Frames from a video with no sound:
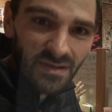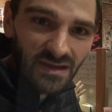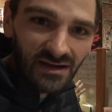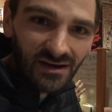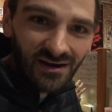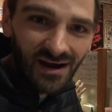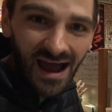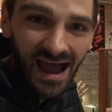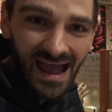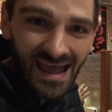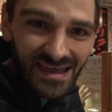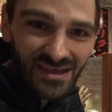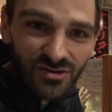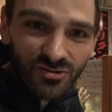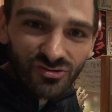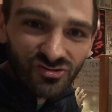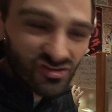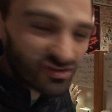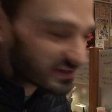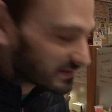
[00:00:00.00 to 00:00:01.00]
here, I
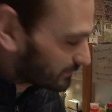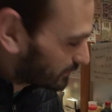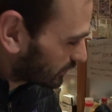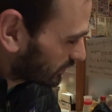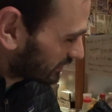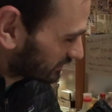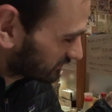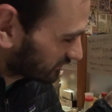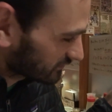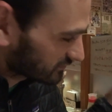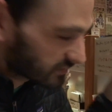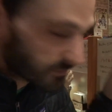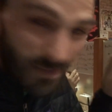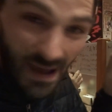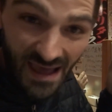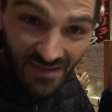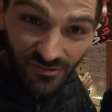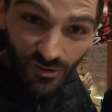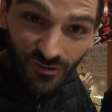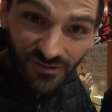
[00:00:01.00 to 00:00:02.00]
usually put
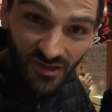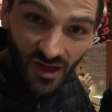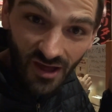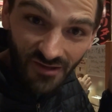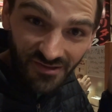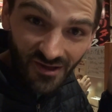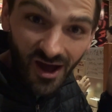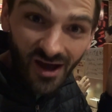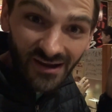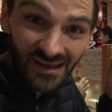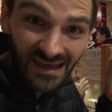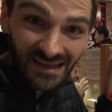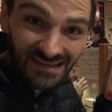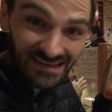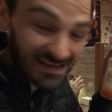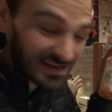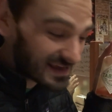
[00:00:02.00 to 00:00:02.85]
Tabasco sauce on it.